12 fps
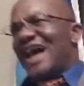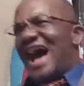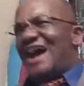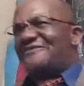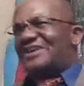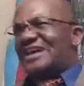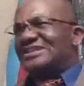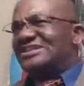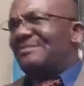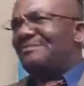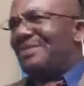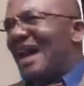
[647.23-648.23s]
African is
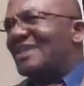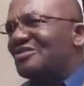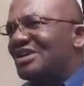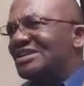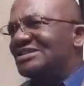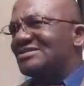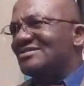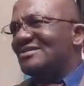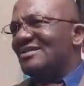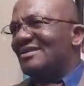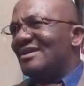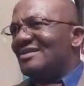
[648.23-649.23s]
the black race,
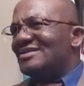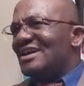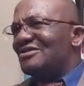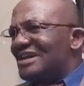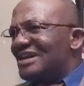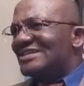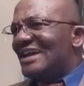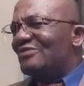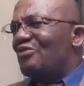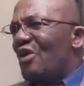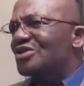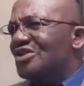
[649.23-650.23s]
the race that is
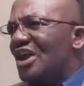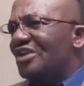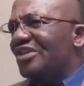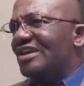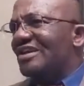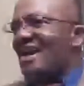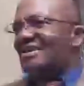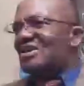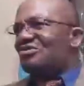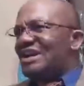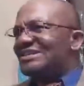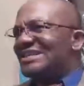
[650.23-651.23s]
worth nothing, the
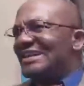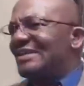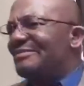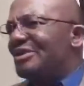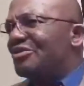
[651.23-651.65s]
race that cannot be